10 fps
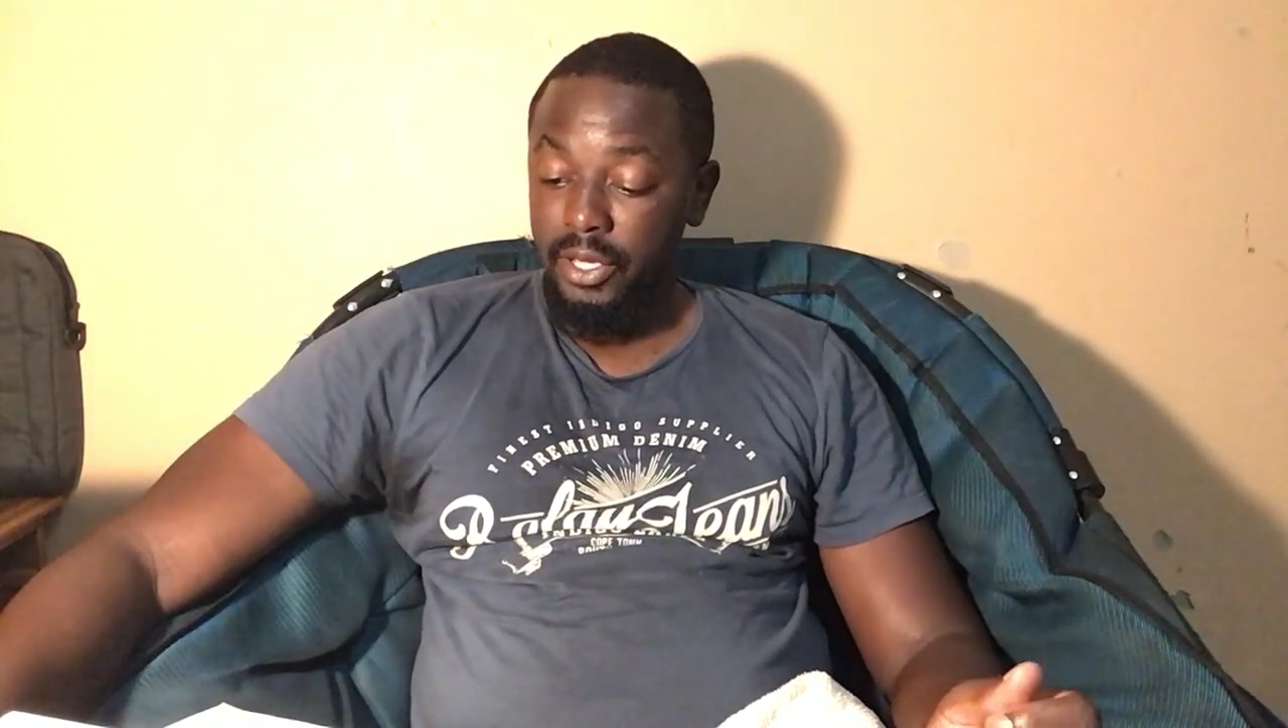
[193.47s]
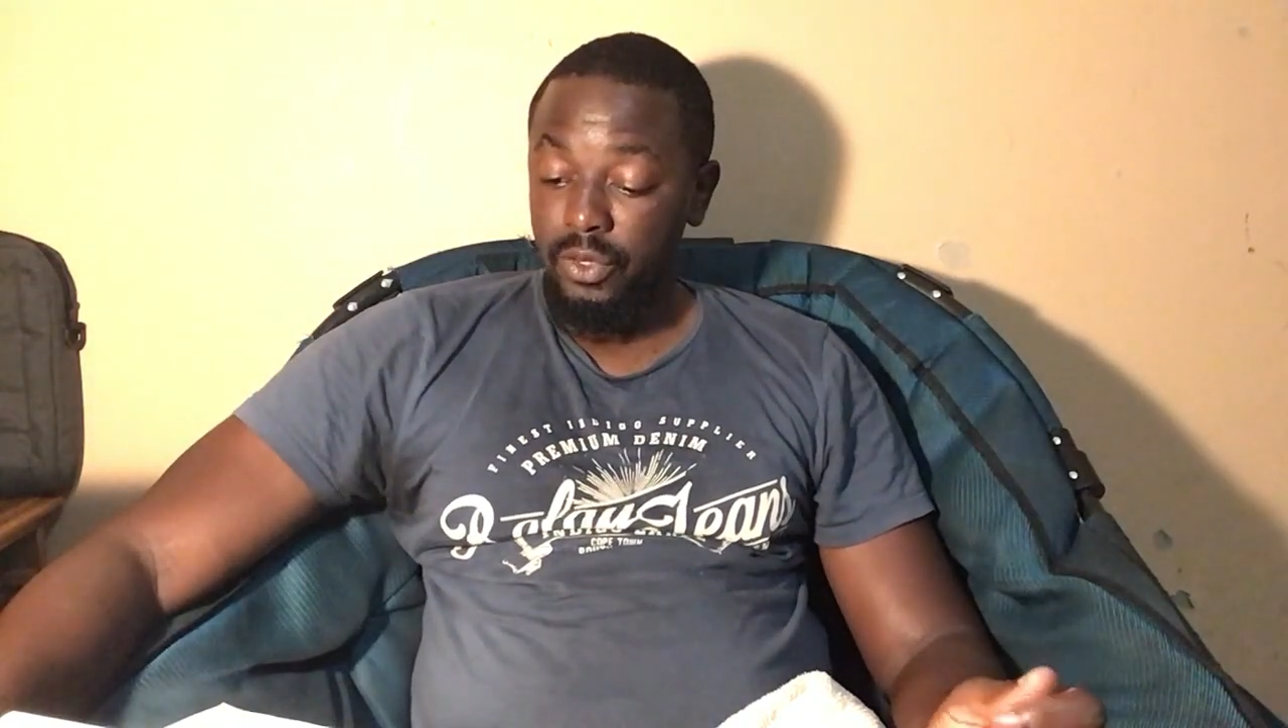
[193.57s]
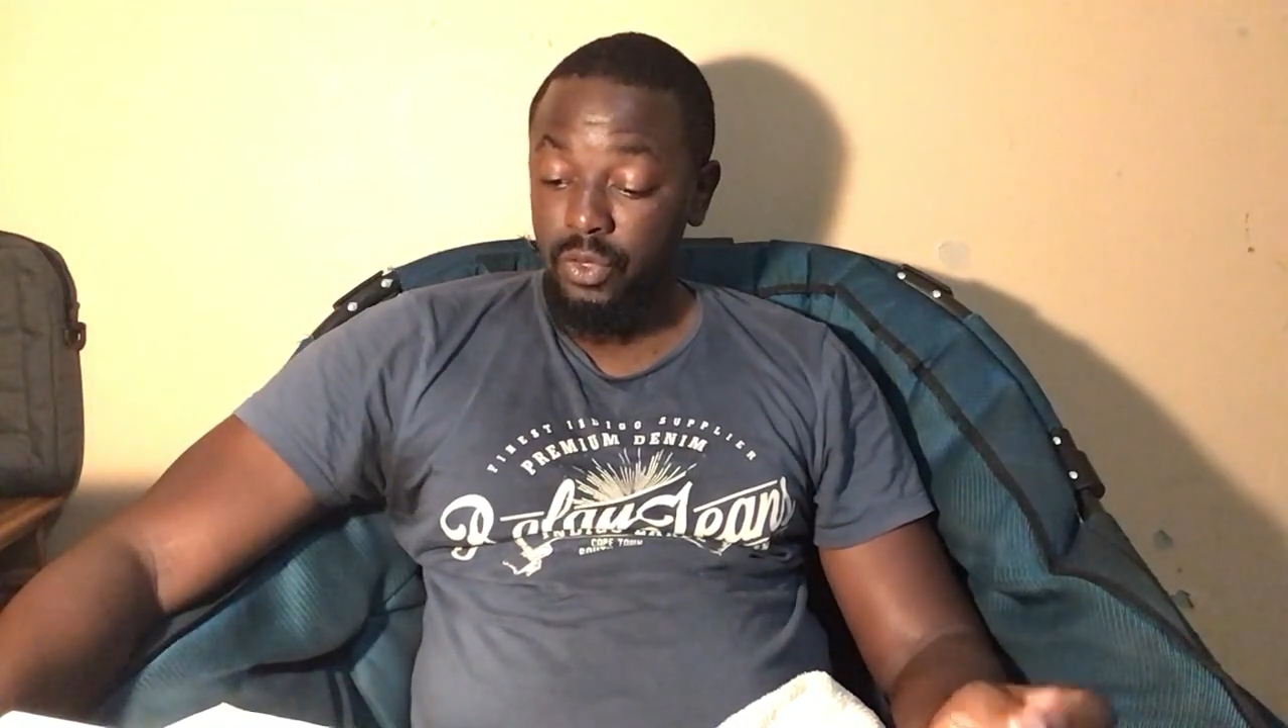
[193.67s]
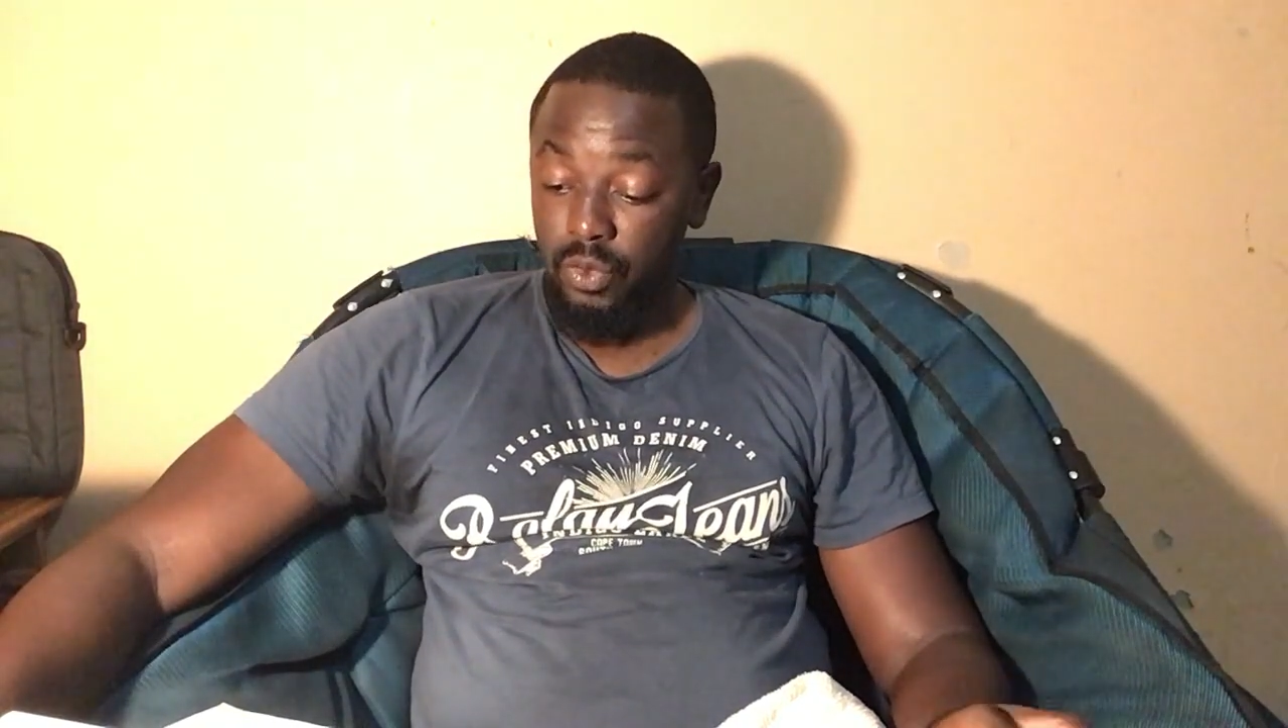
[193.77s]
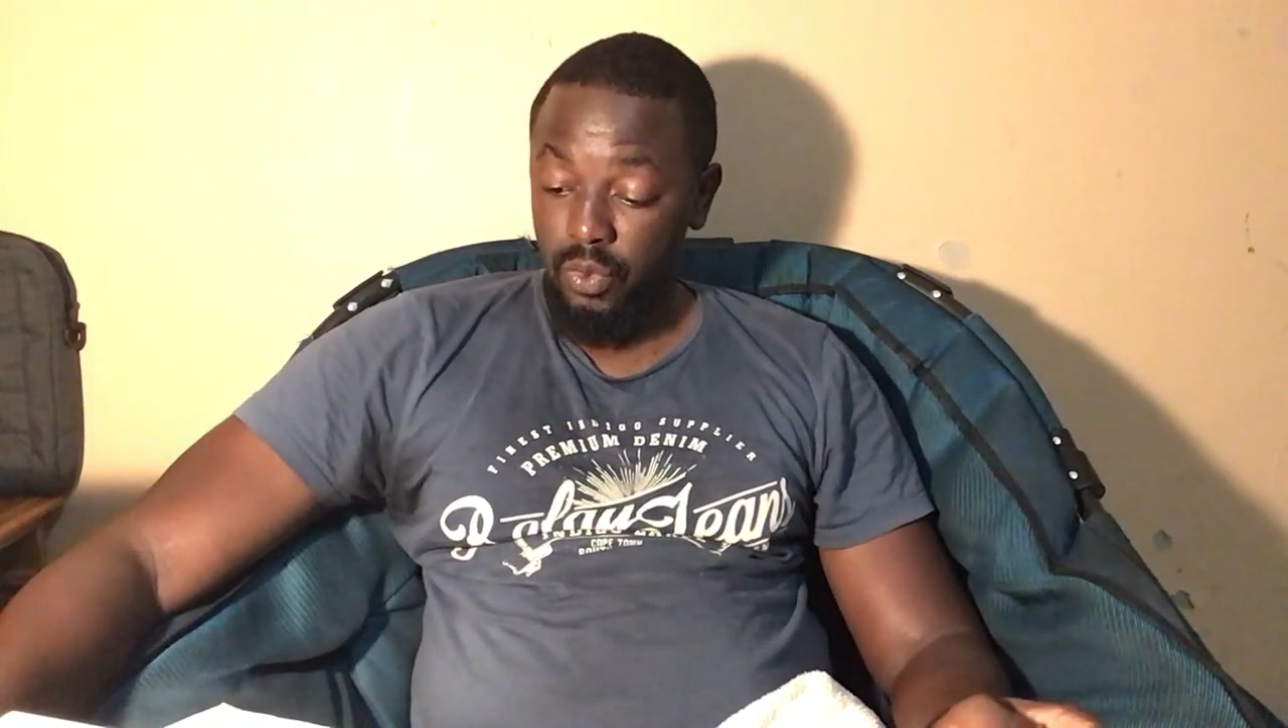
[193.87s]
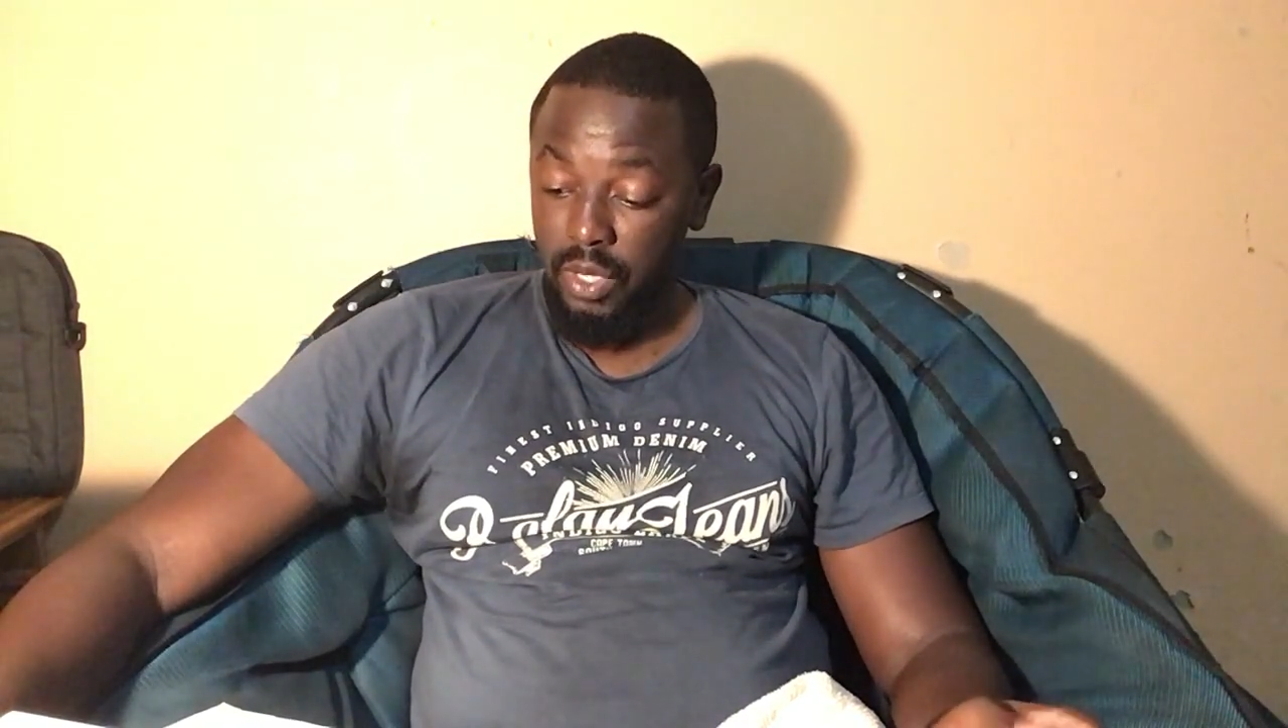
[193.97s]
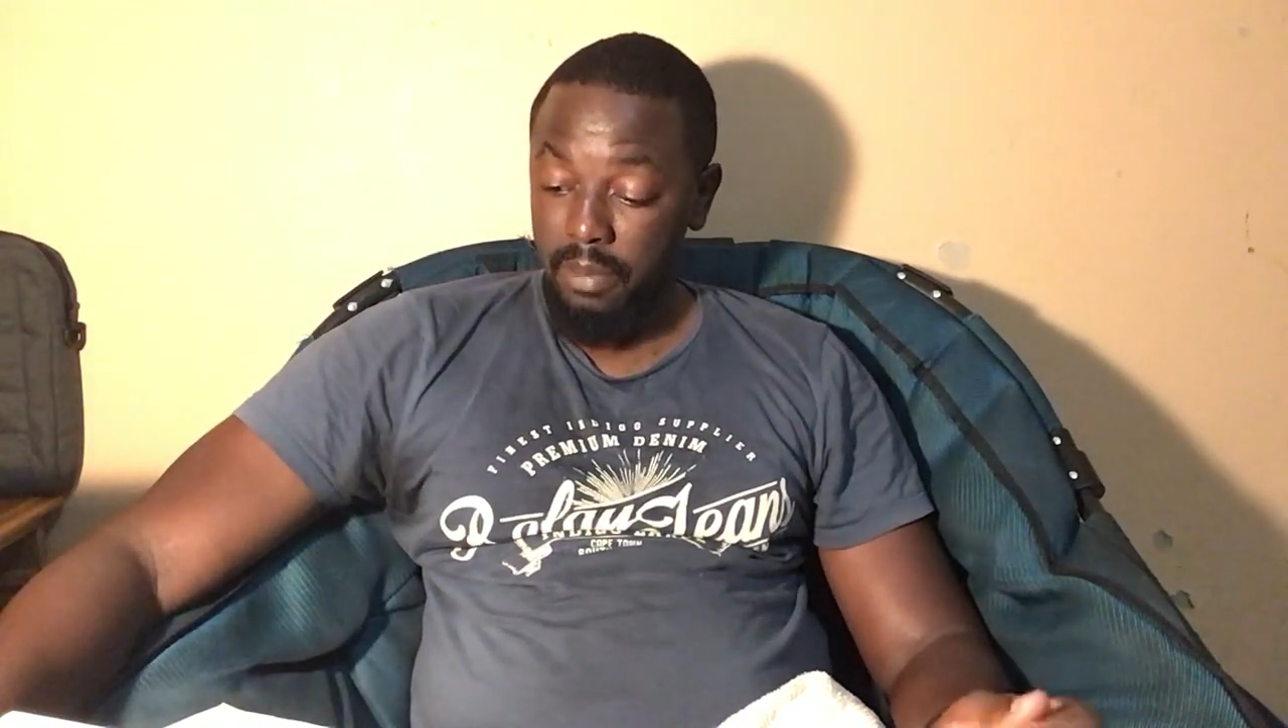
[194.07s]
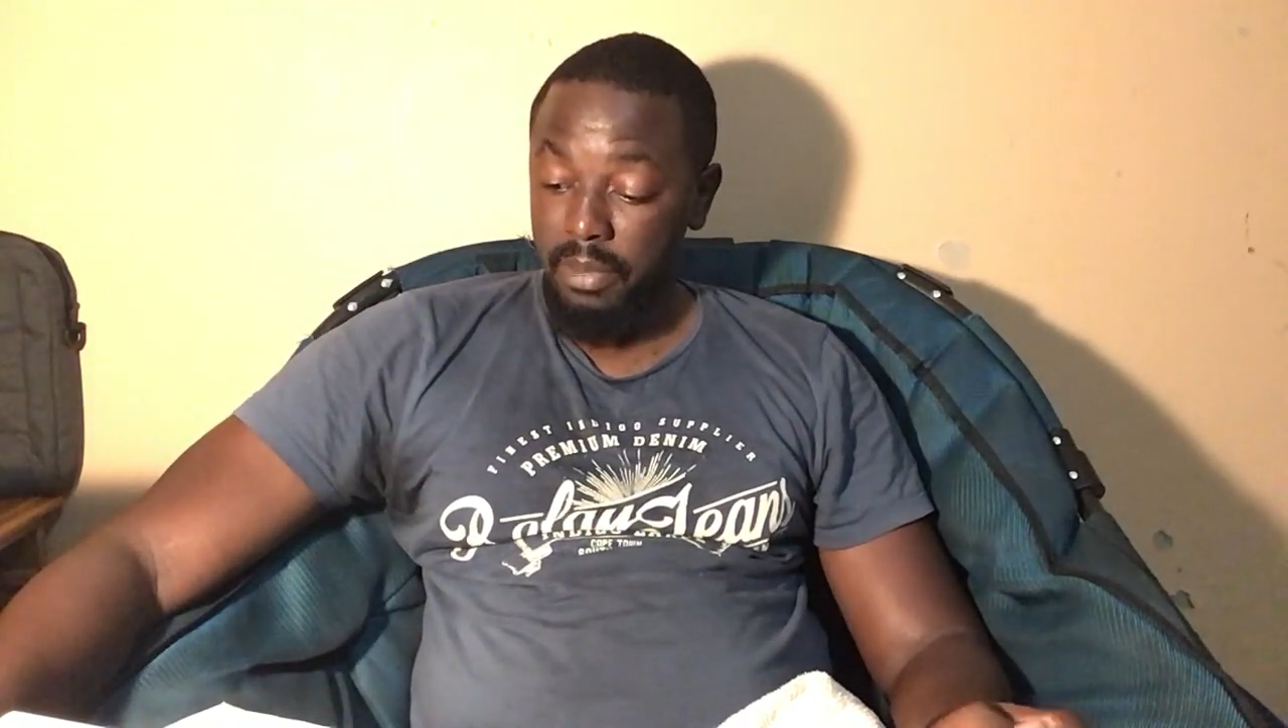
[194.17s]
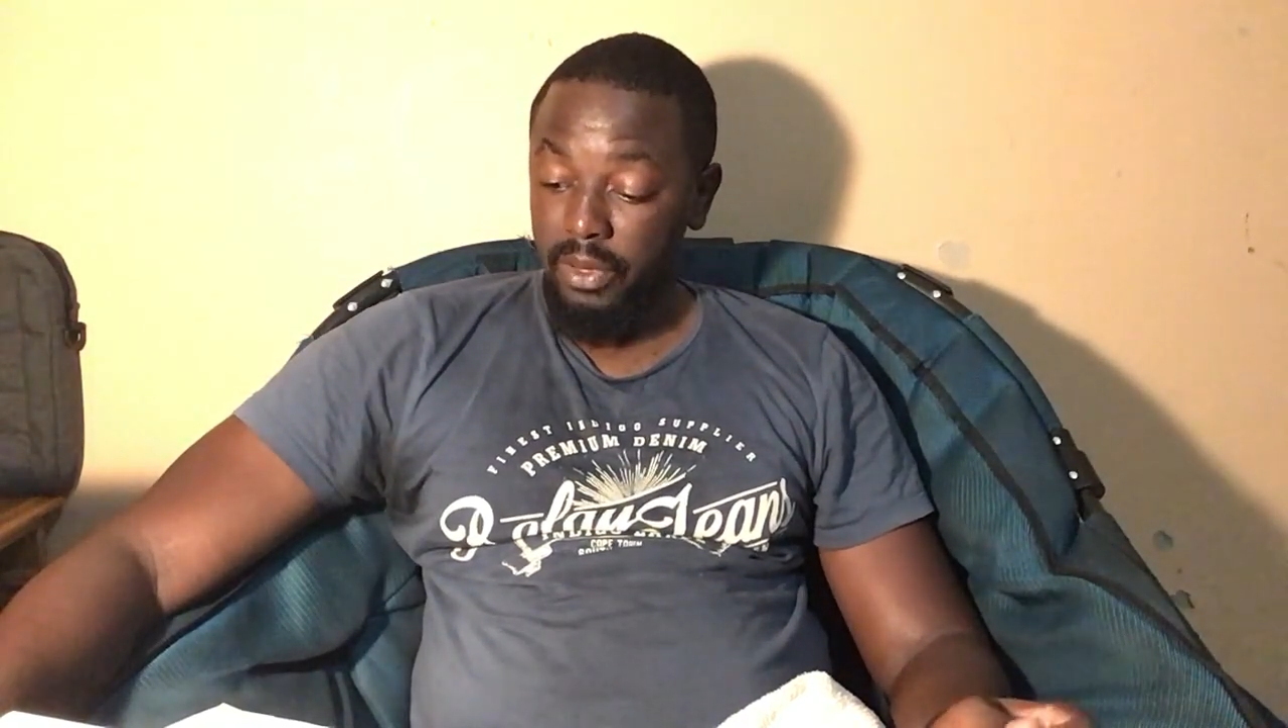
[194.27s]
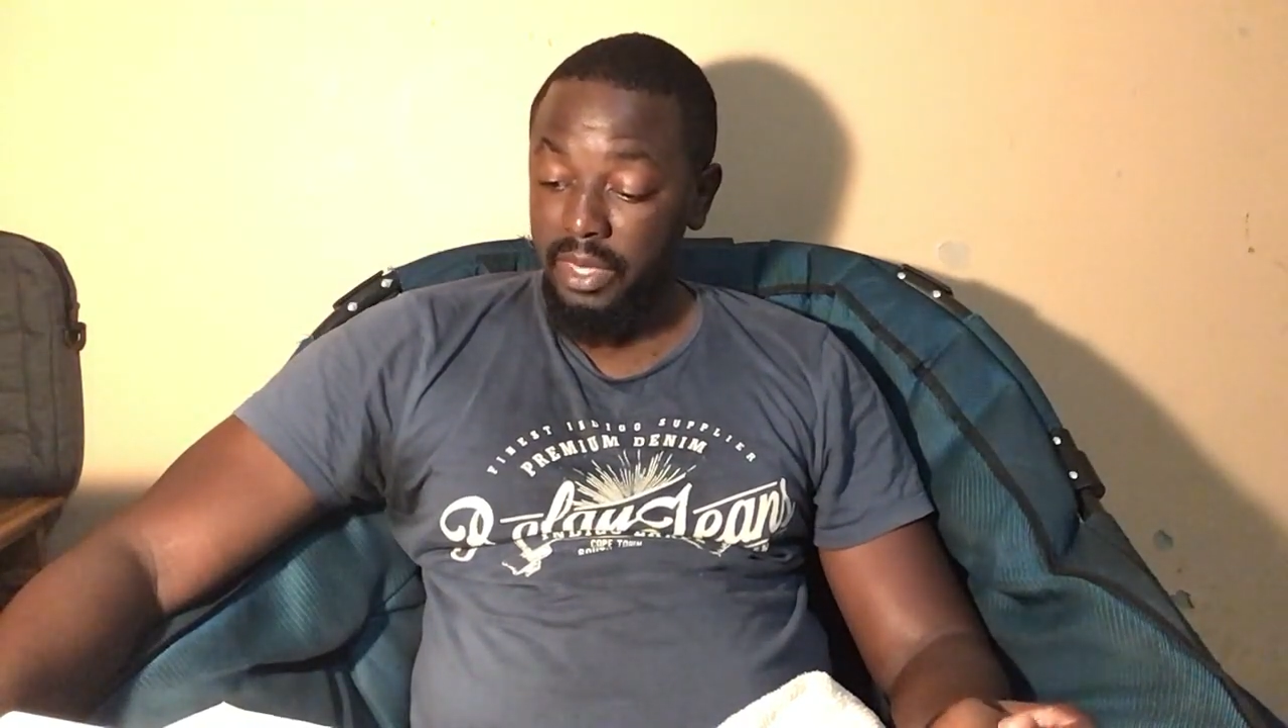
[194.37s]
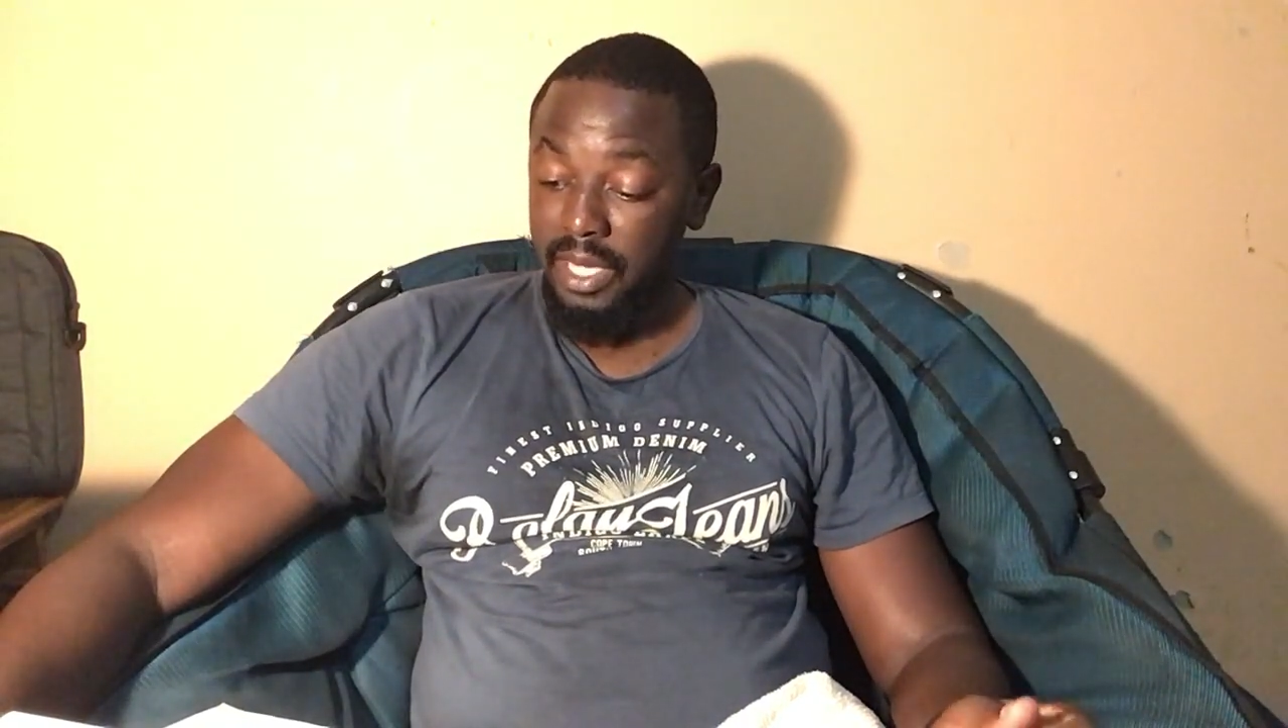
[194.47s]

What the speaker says: to about the